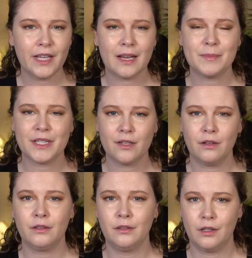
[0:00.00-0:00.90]
like I'm
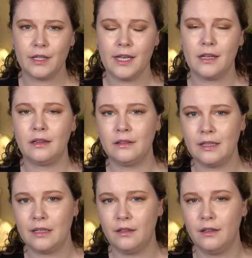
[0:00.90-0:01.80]
still looking a
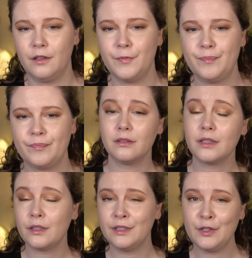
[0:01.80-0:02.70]
little, a
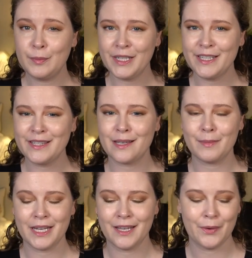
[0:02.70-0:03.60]
little luminous. I
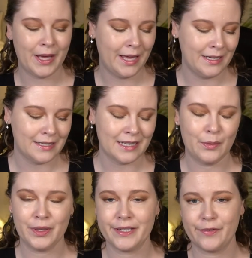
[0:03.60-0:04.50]
might go ahead and
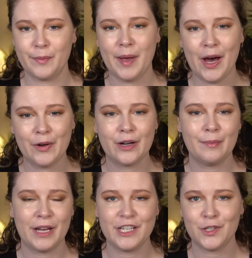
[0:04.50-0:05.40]
set with a different
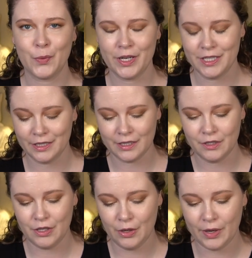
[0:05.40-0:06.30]
powder, but I just wanted to let
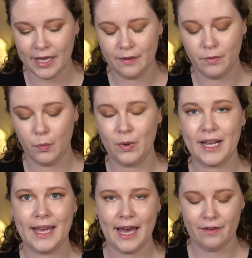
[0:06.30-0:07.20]
you know kind of what
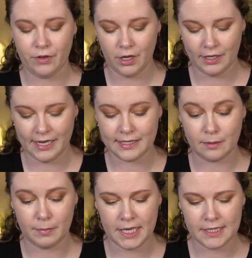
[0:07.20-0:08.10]
I have on as
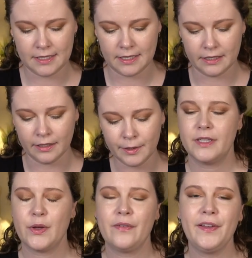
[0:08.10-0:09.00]
a base here.
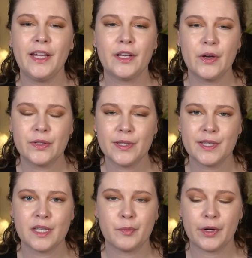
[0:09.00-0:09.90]
So I feel like
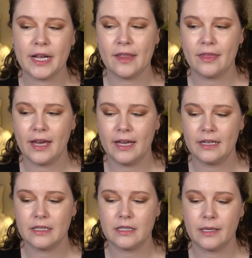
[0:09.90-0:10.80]
Kosas is a brand
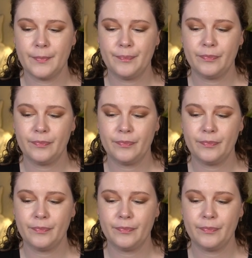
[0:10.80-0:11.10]
that